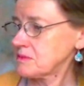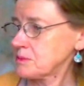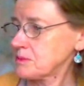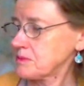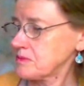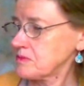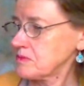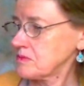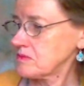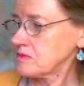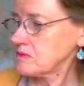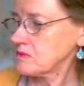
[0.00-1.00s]

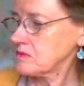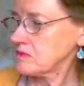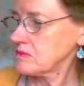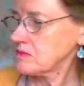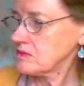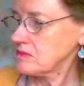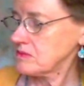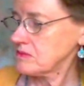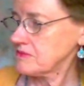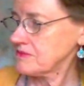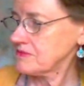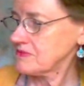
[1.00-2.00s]

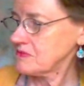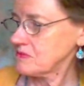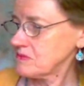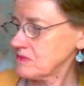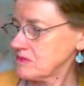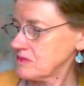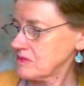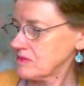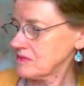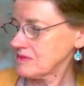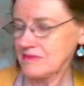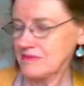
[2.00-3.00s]

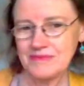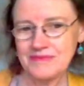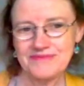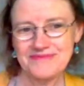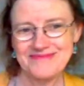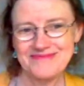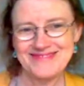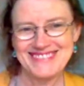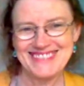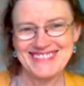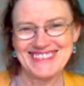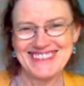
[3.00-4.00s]

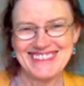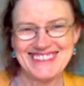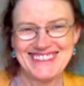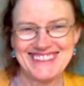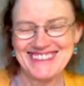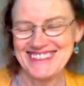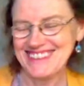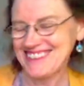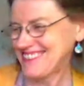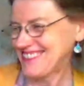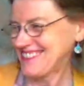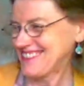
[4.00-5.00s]

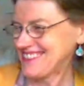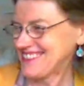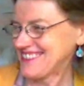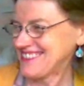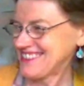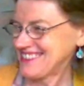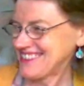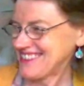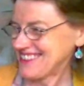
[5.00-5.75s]
This person isn't speaking.